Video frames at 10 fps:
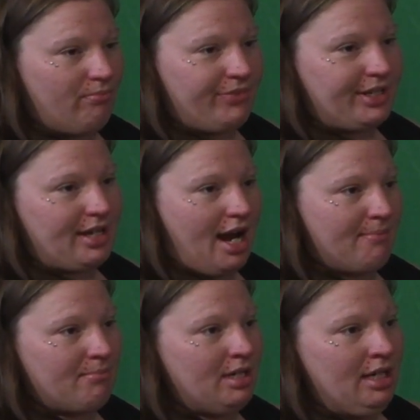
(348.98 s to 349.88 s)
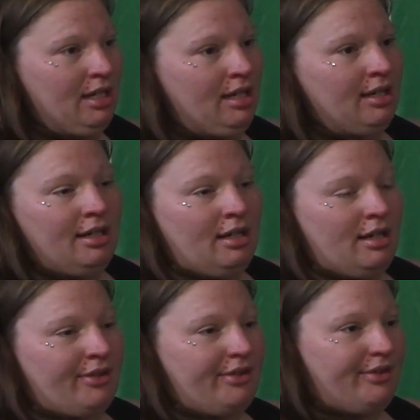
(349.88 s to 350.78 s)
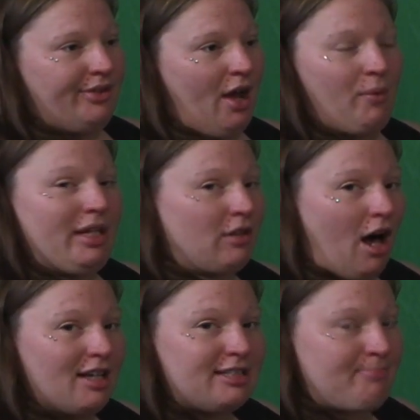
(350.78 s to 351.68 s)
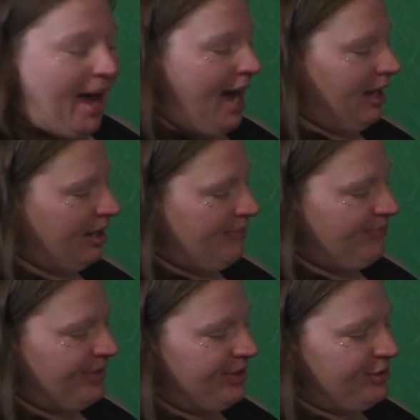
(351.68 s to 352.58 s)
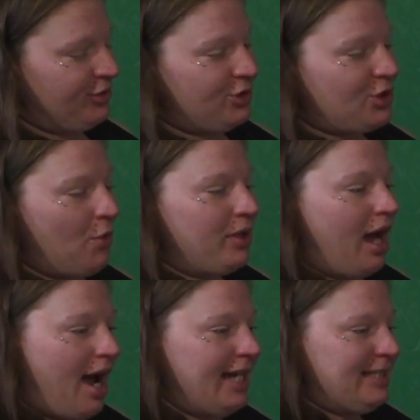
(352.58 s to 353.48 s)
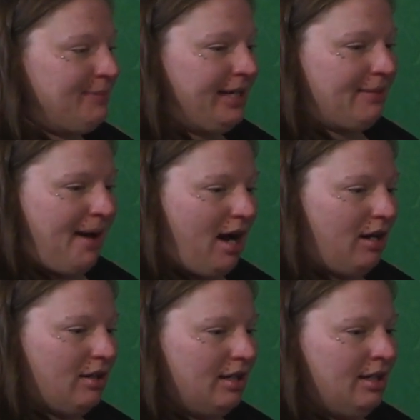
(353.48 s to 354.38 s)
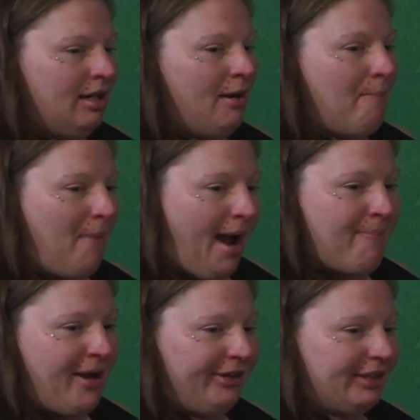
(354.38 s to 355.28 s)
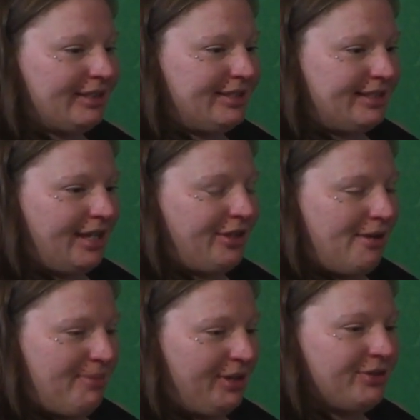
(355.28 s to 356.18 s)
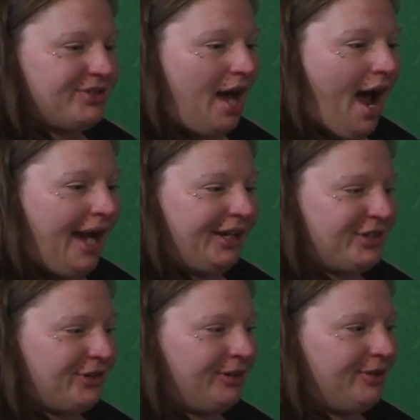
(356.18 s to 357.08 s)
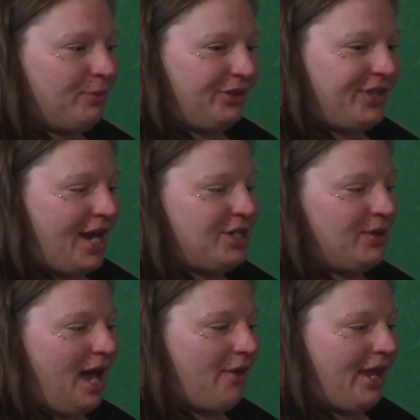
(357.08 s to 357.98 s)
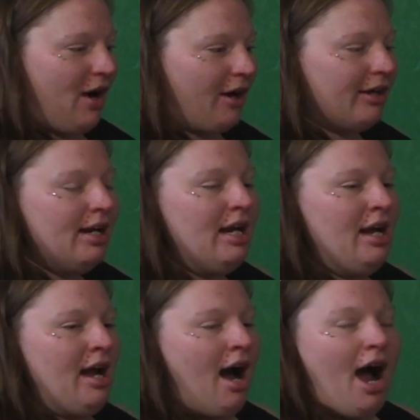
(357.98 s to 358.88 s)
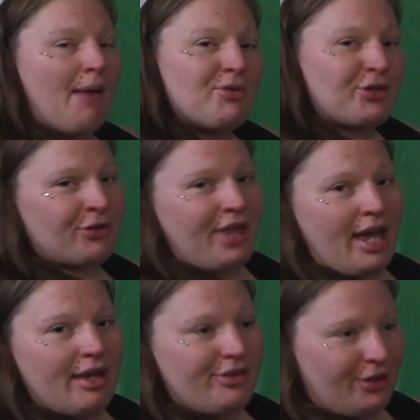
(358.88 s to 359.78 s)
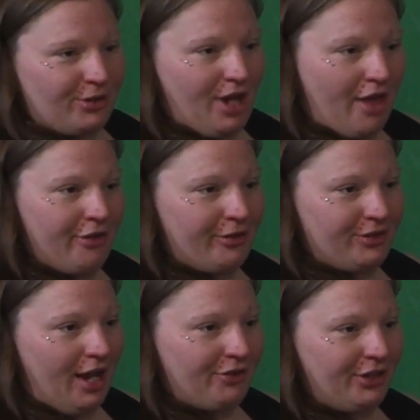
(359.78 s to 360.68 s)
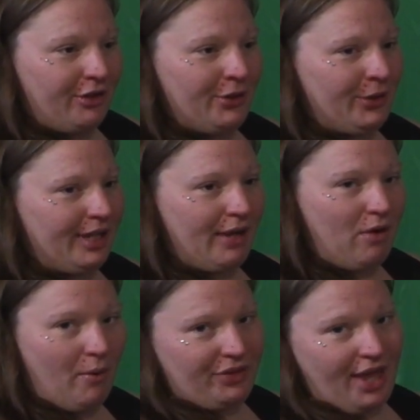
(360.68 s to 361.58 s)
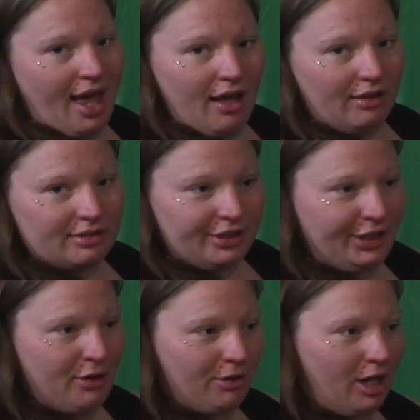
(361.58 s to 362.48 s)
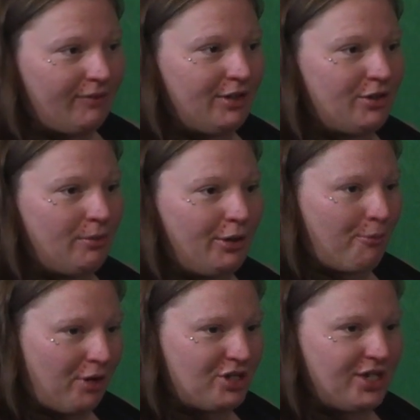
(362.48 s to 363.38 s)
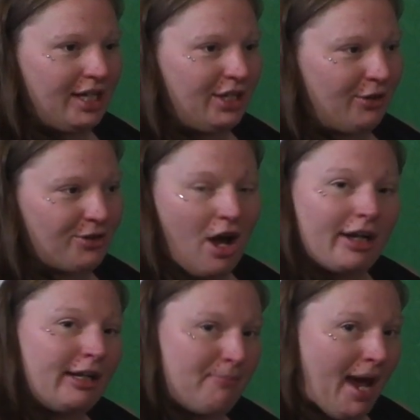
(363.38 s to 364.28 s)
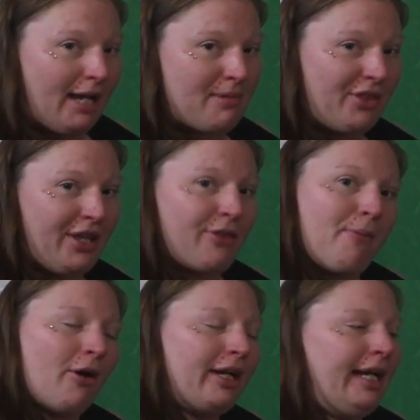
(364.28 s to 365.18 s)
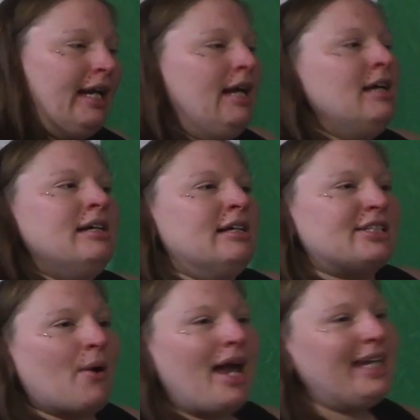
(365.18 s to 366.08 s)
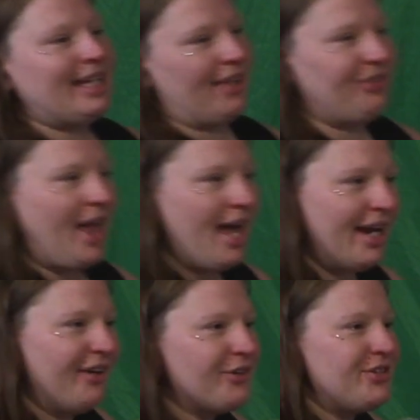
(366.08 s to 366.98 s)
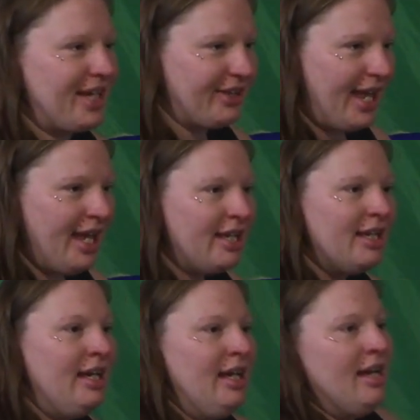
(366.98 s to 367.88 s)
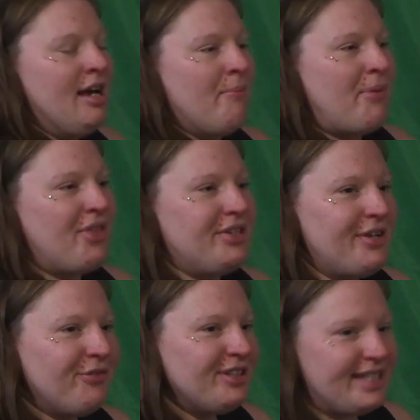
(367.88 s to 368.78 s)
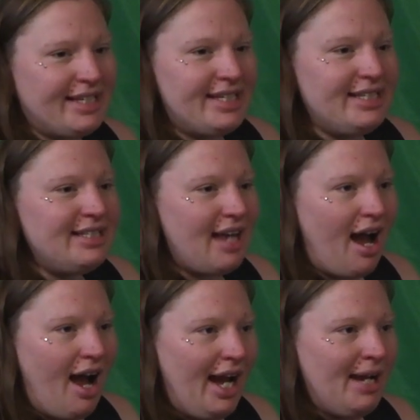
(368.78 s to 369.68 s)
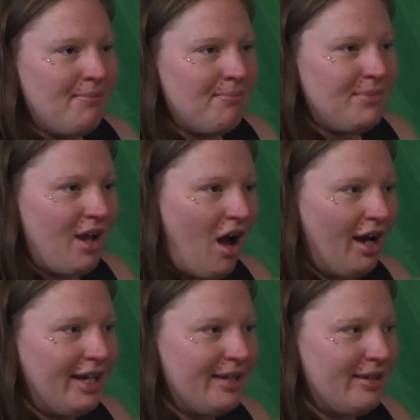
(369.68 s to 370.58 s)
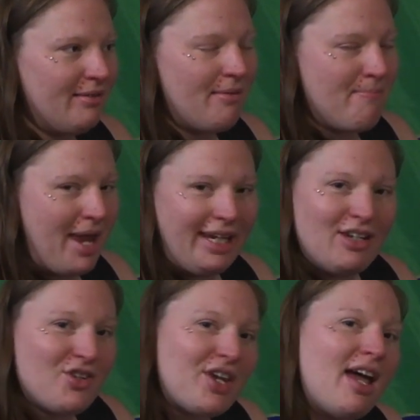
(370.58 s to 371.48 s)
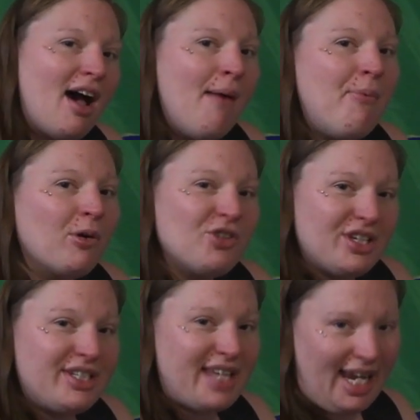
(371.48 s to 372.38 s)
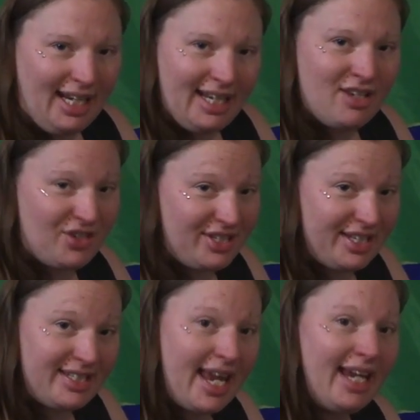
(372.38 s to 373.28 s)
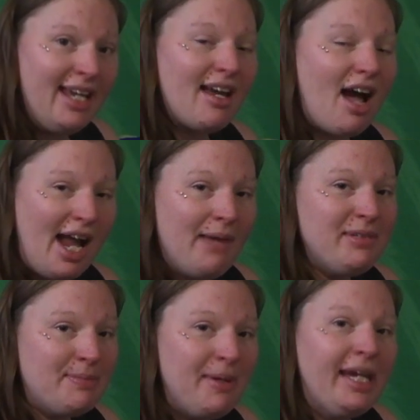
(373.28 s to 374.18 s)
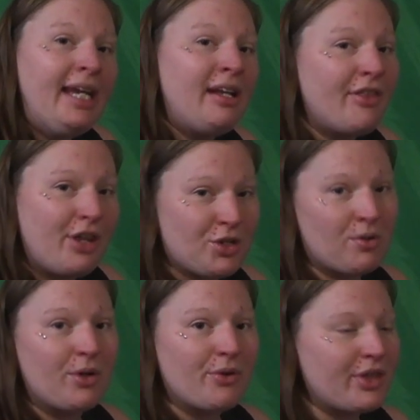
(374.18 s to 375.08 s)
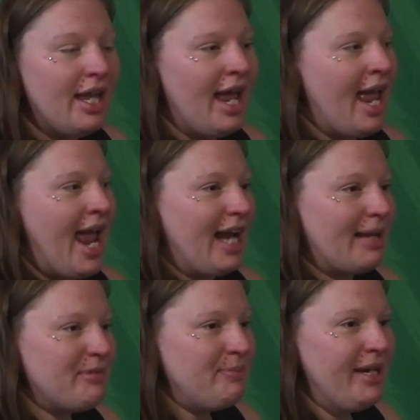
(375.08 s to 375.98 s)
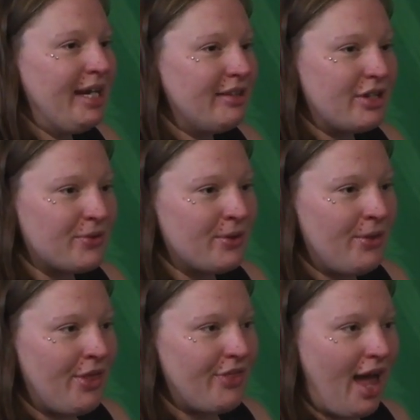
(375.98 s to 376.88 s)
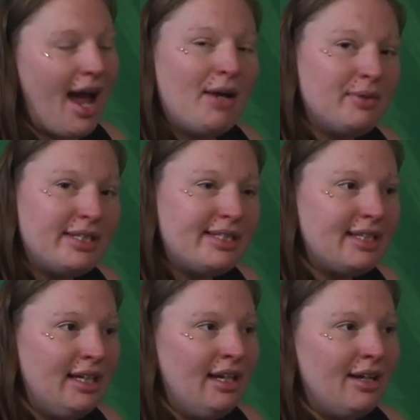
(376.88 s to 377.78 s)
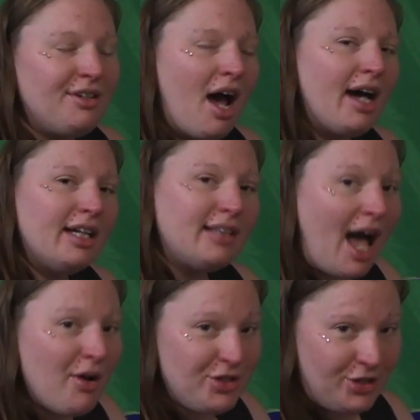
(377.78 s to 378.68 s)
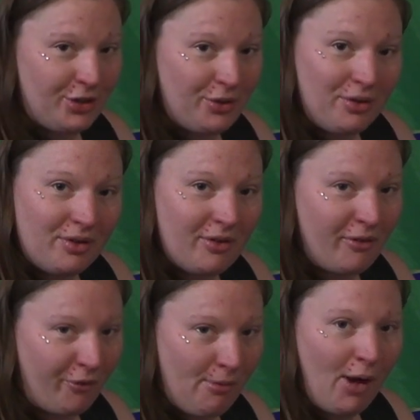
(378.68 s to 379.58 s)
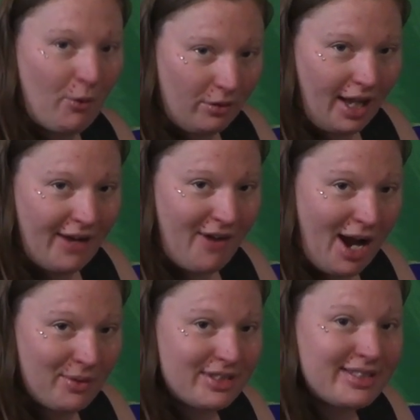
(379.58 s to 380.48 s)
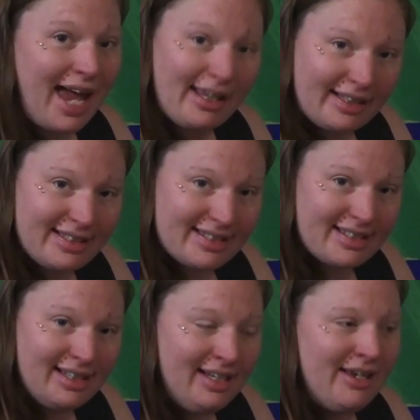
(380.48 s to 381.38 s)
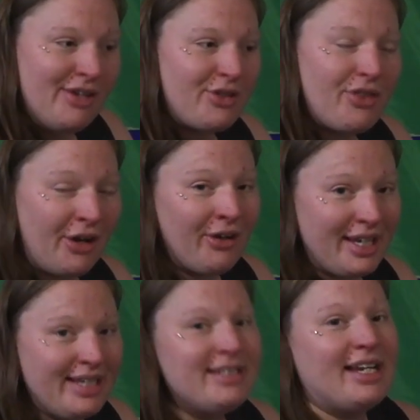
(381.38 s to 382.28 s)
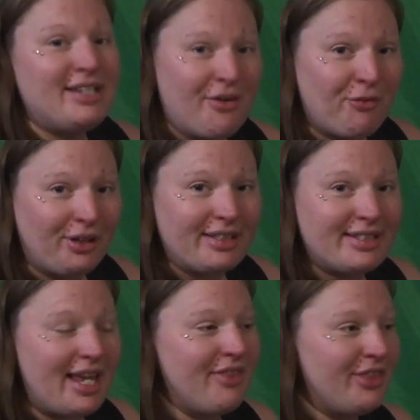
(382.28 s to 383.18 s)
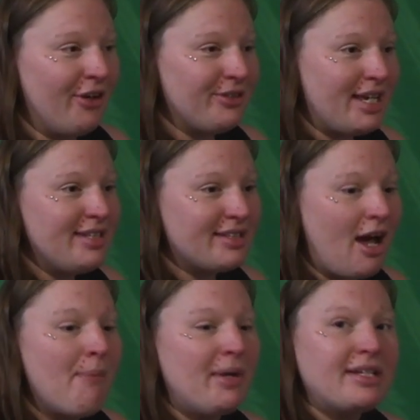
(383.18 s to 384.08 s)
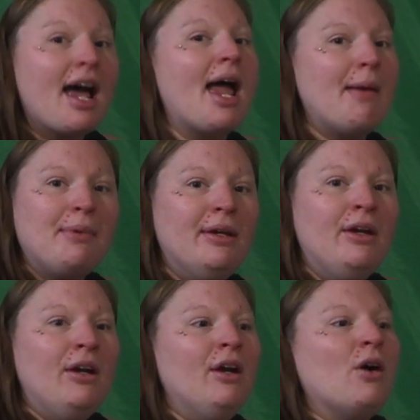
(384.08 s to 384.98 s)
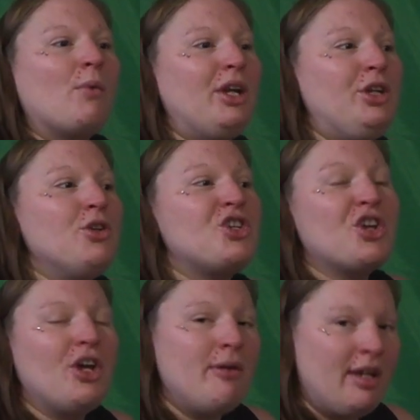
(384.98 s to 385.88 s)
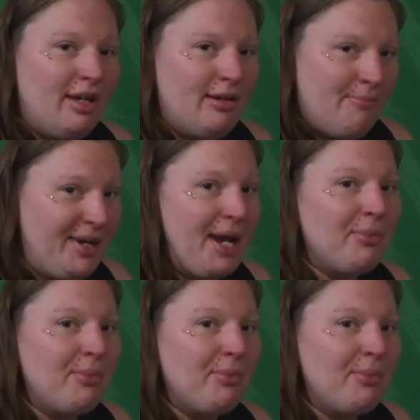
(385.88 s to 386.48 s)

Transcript: the time that we lost back. So when I speak about my parents and the abuse that I endured and what they do and how they are, I'm sure that there's others out there who are like, well, what the hell? You are not even doing preaching. You're talking bad about the other party. So I get that. I understand that. But the difference is I'm not making shit up or just saying it just to say it. I'm speaking the truth. And I'm speaking the truth that I was not allowed to for my whole life. I was silenced. So there is a difference. And there does come a time when you should be